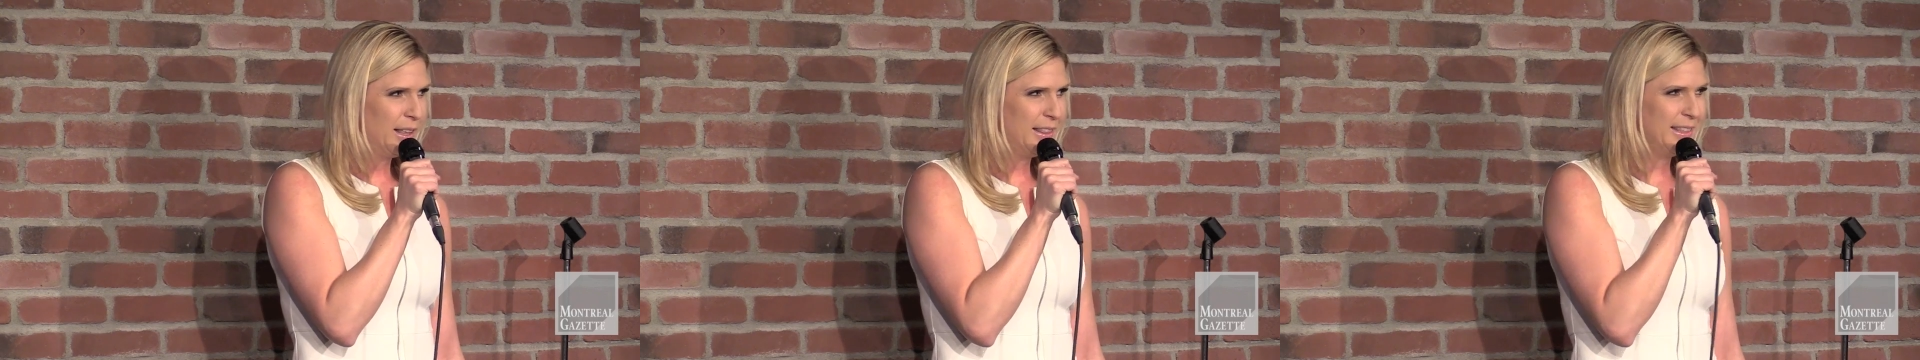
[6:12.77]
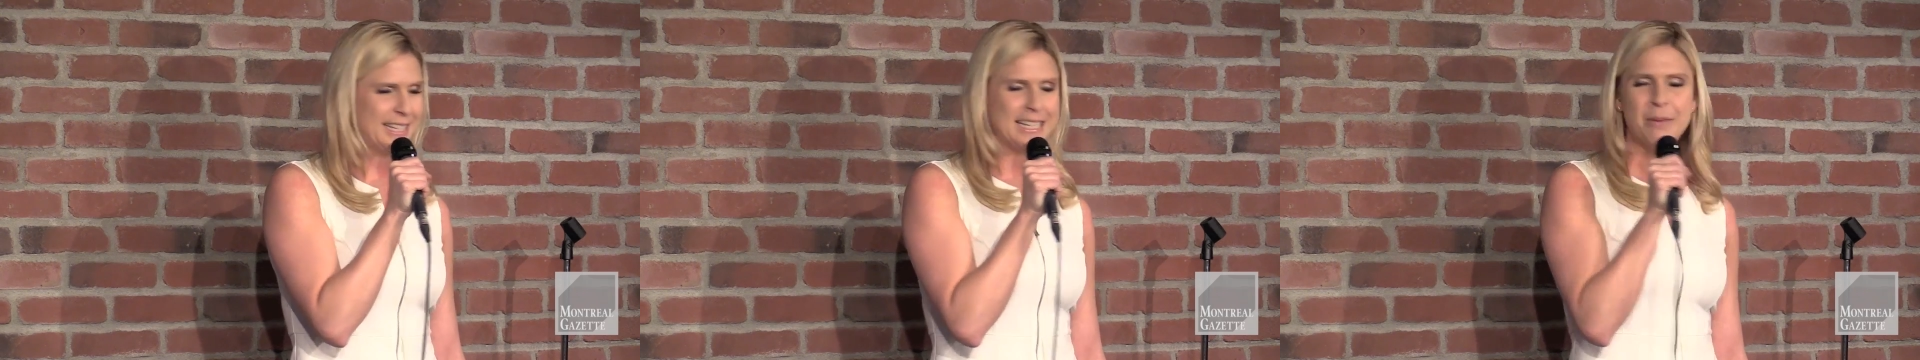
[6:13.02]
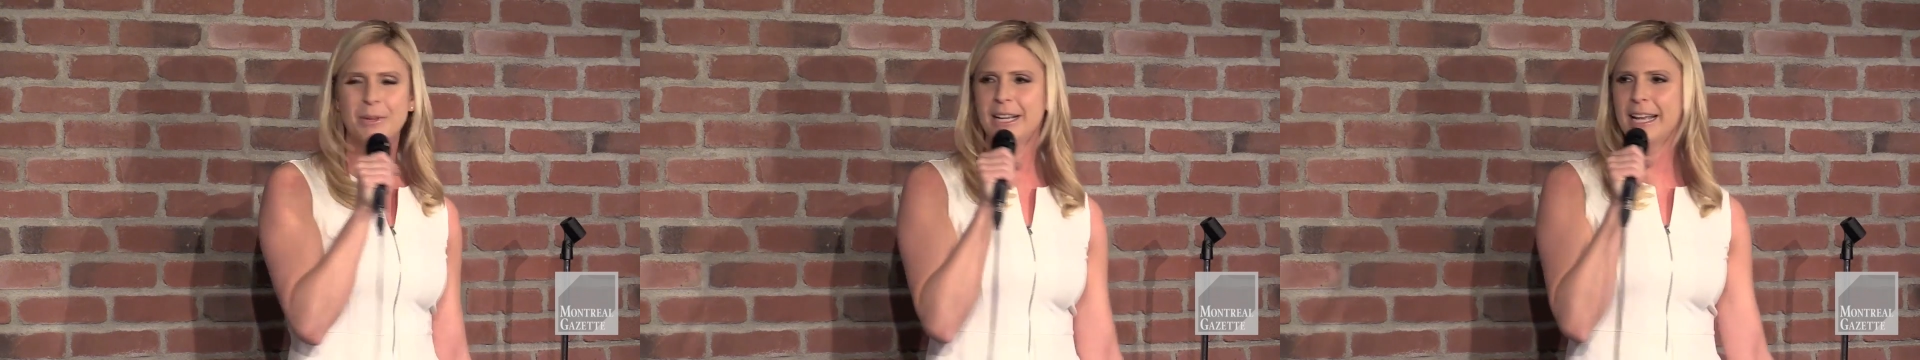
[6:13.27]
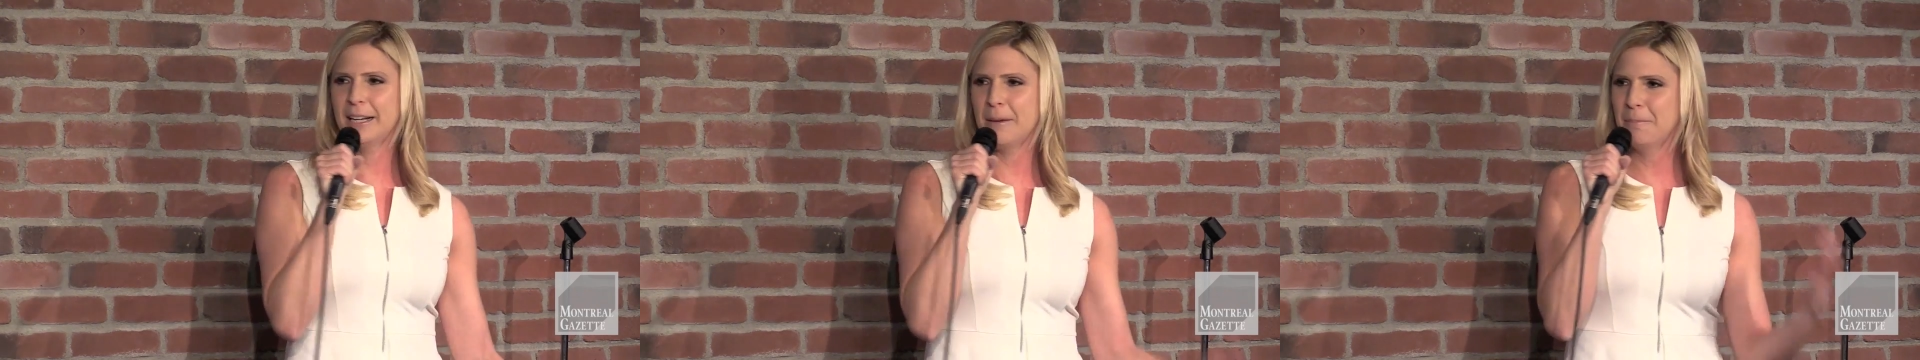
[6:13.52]
And they tell me to
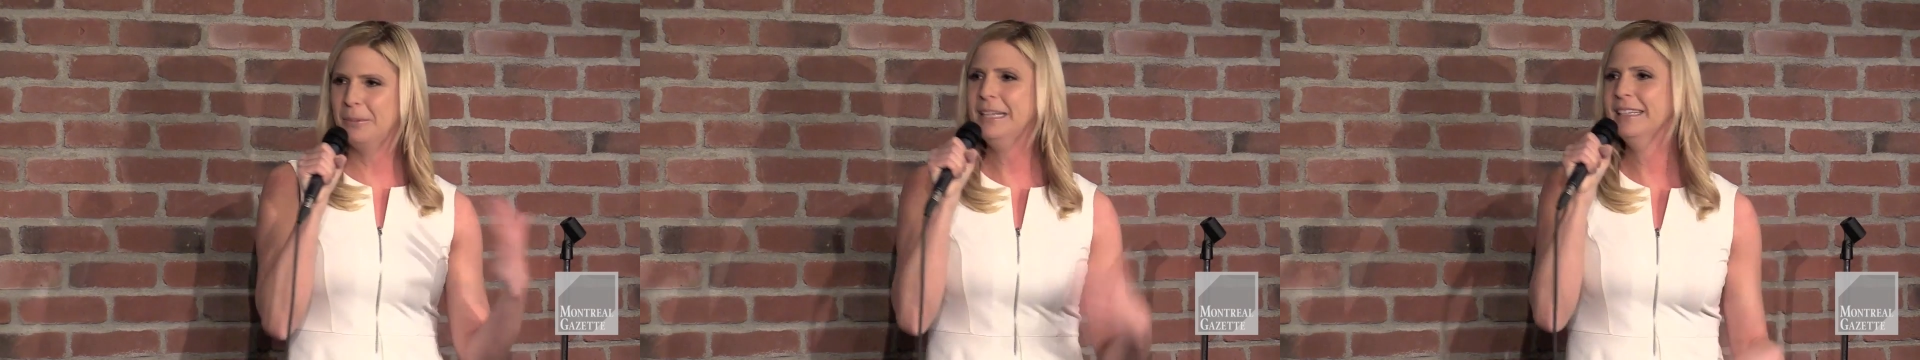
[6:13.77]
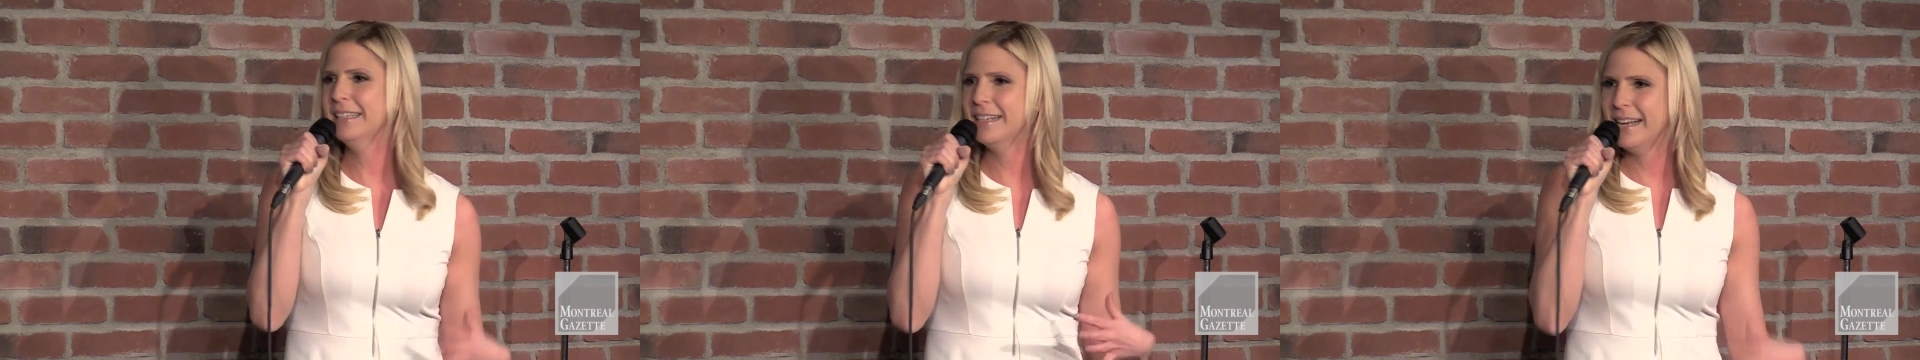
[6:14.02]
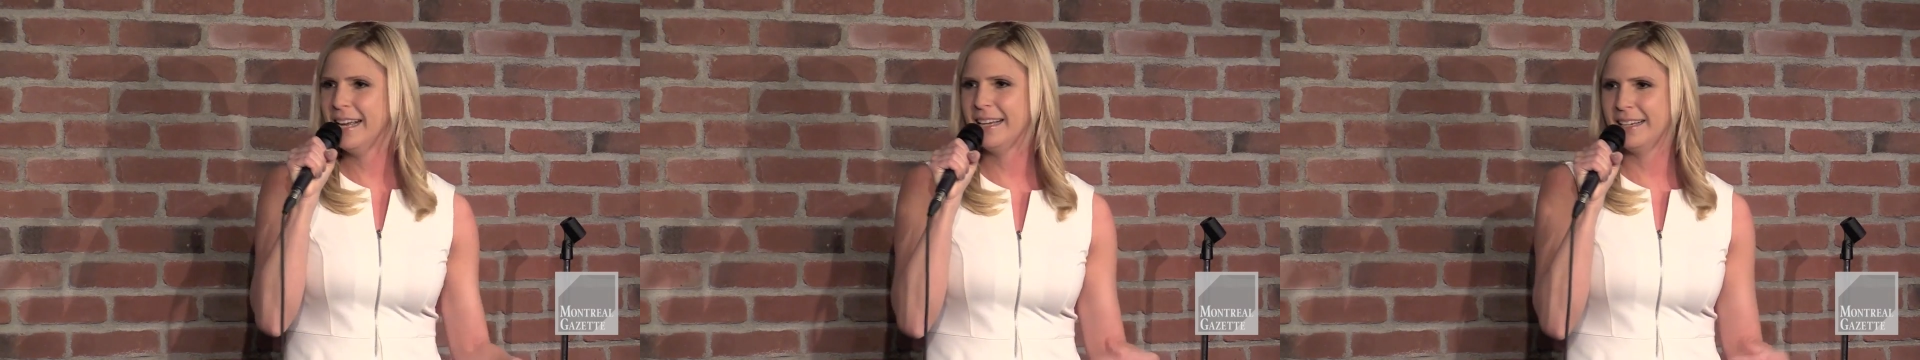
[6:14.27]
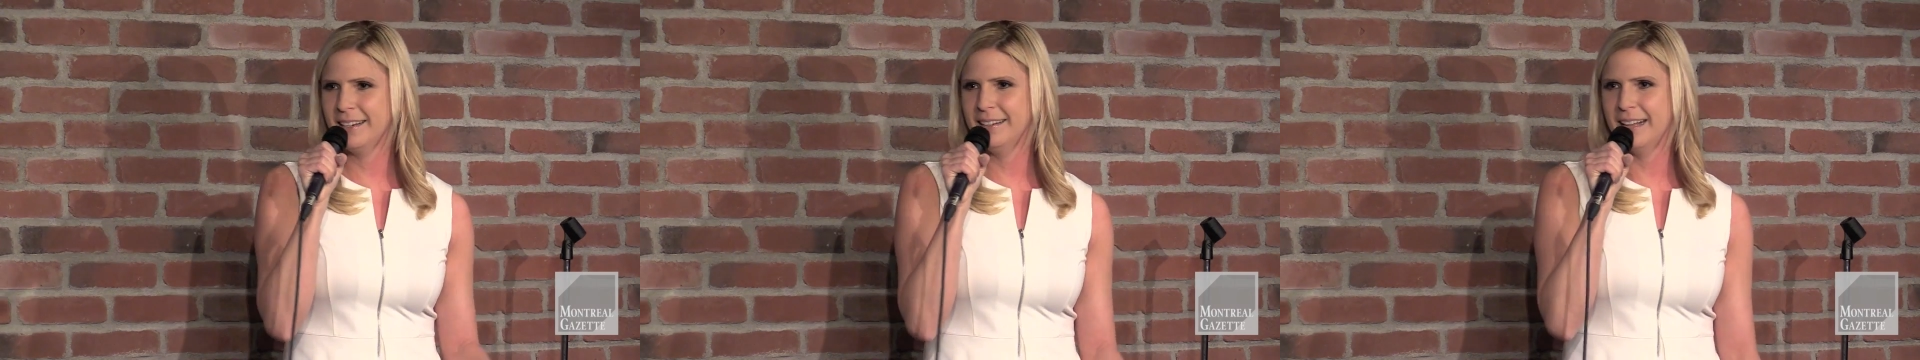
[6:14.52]
get completely
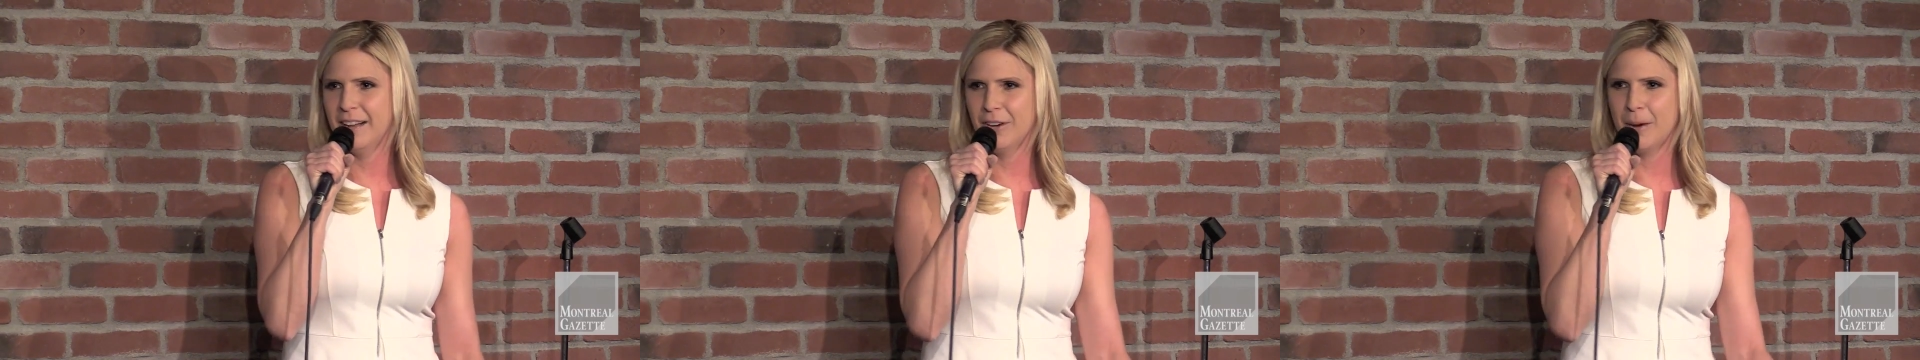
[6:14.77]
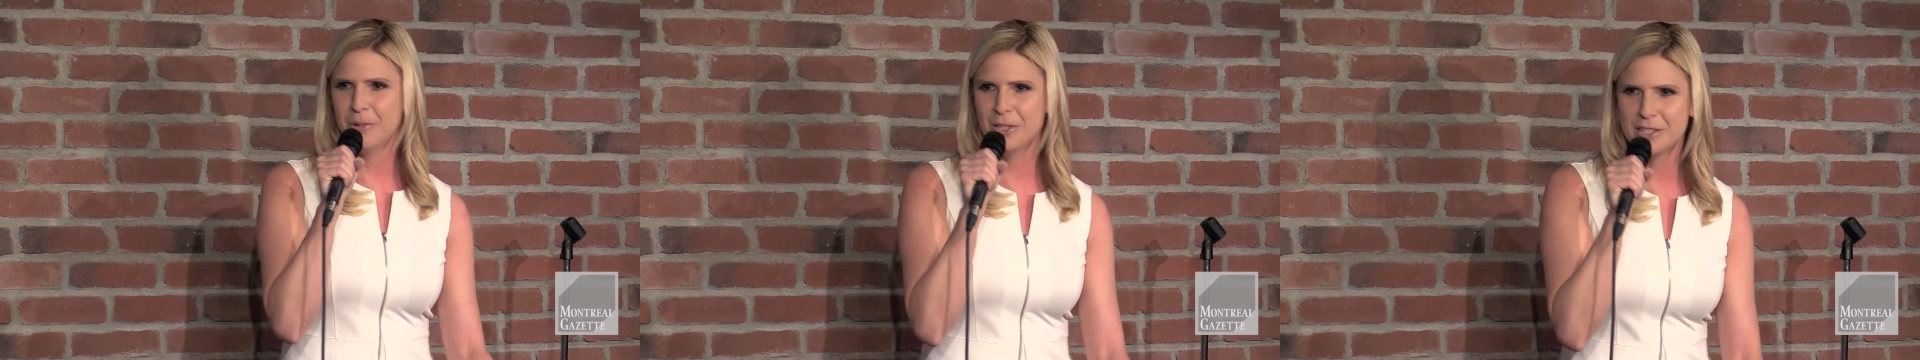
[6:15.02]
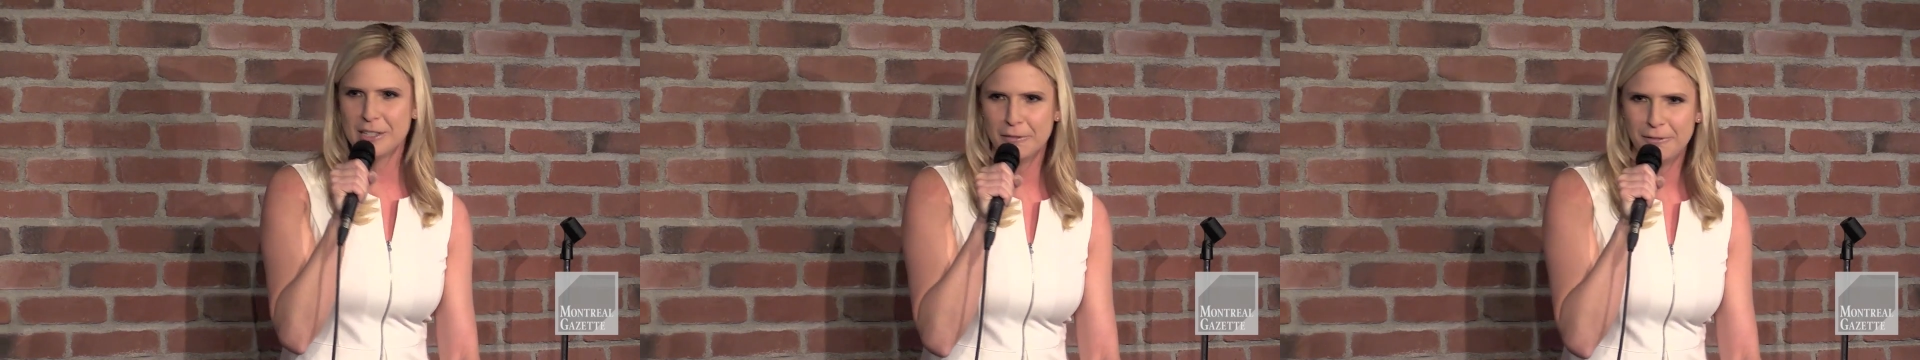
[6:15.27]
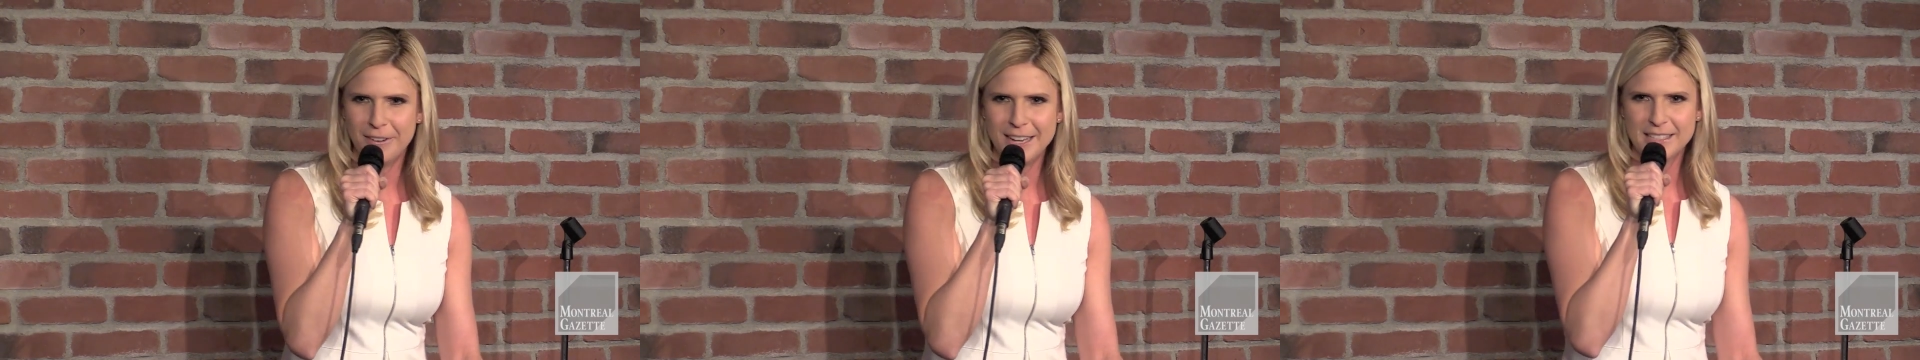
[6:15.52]
naked and cover up with this
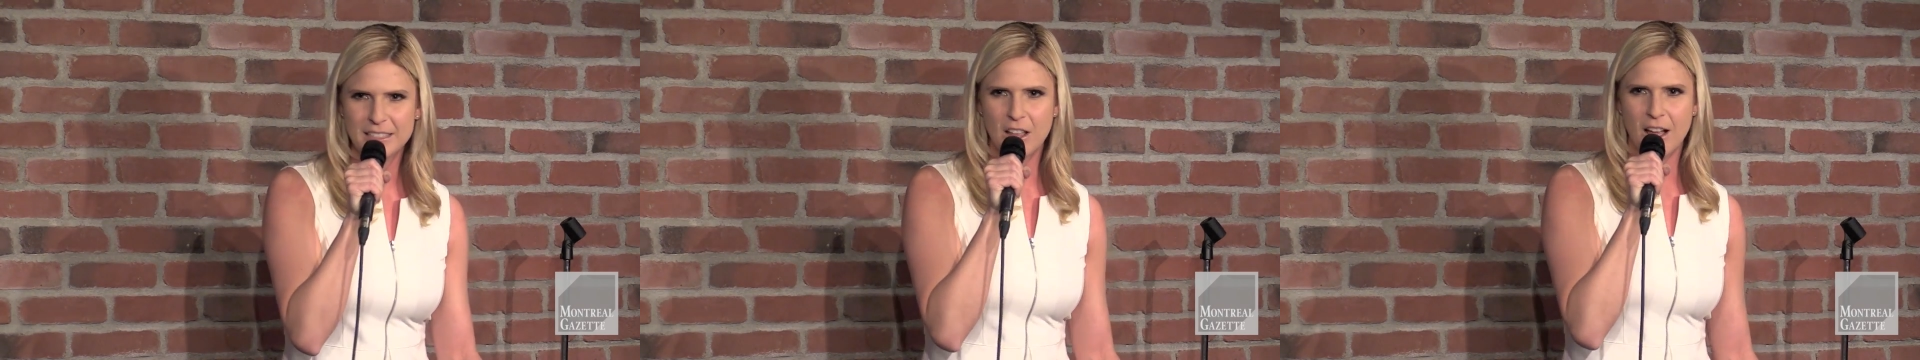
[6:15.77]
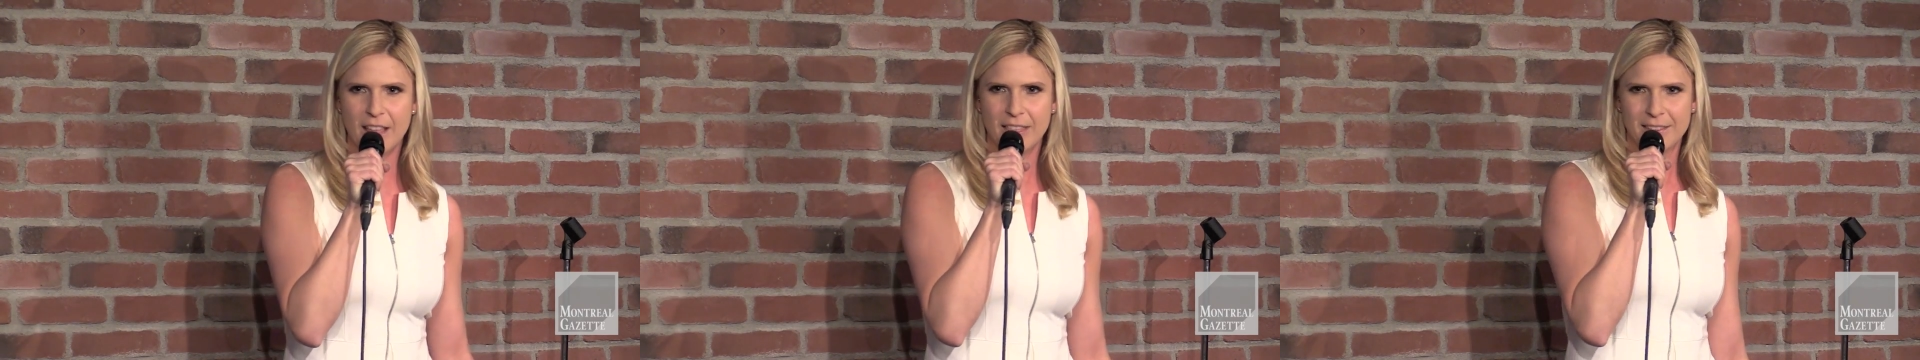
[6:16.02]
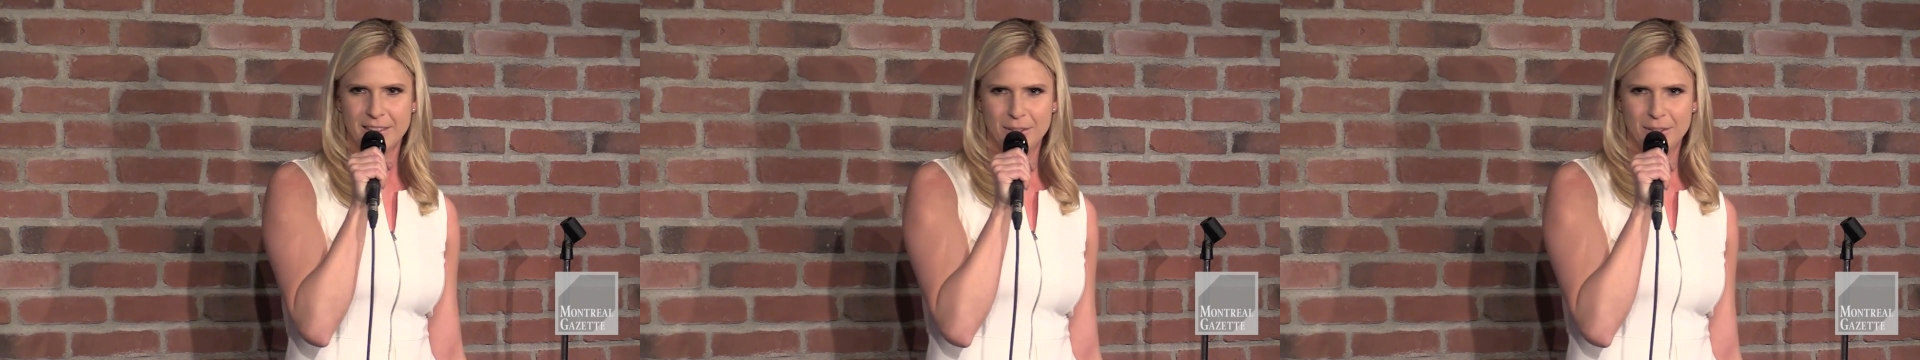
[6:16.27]
little face cloth.